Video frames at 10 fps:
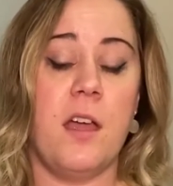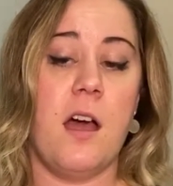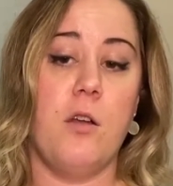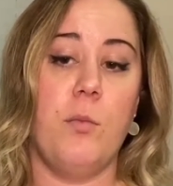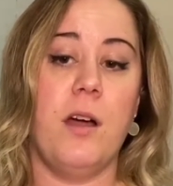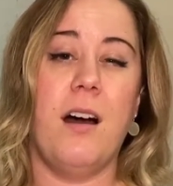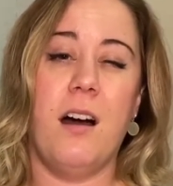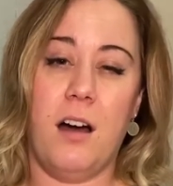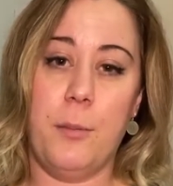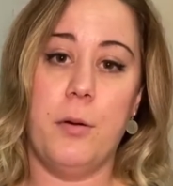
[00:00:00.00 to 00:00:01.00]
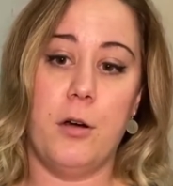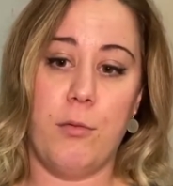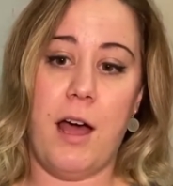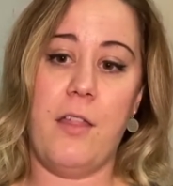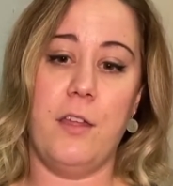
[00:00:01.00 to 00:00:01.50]
And we are hyper
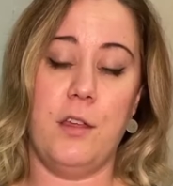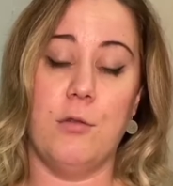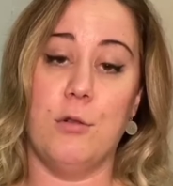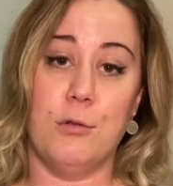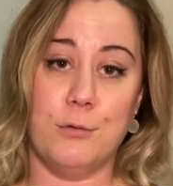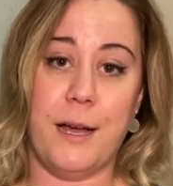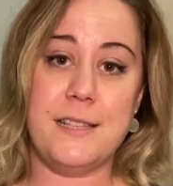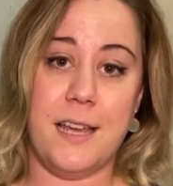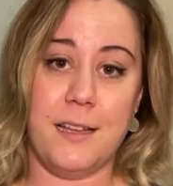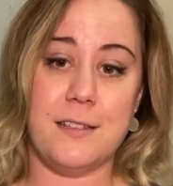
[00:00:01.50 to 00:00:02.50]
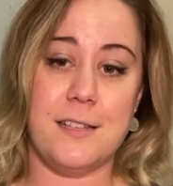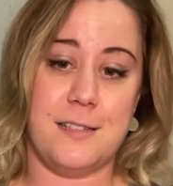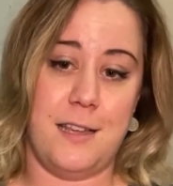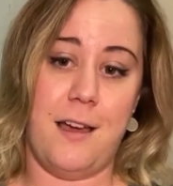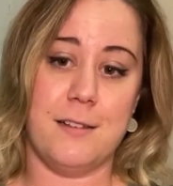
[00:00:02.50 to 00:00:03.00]
aware that you are all waiting to
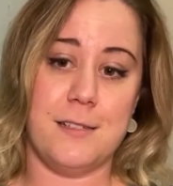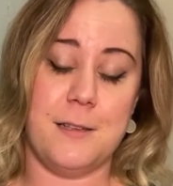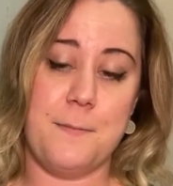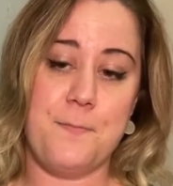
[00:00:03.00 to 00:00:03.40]
see us.